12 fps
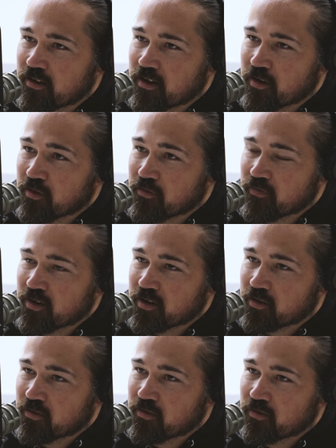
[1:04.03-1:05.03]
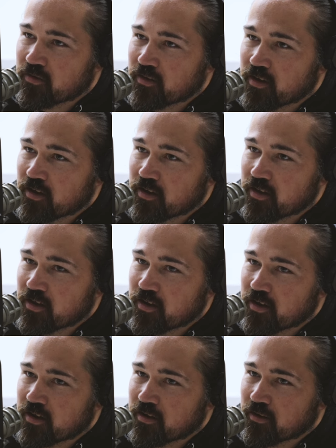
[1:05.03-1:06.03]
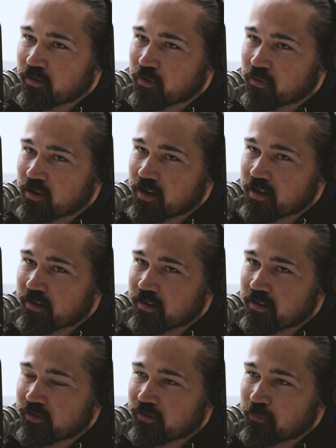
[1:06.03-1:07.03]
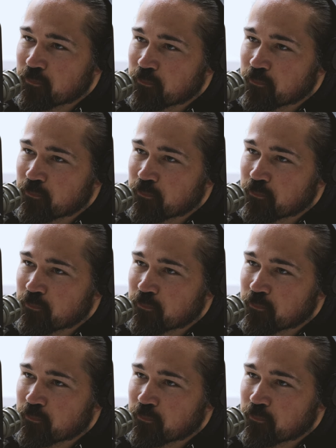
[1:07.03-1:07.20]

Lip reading: out of the vehicle and get in a low-lying ditch.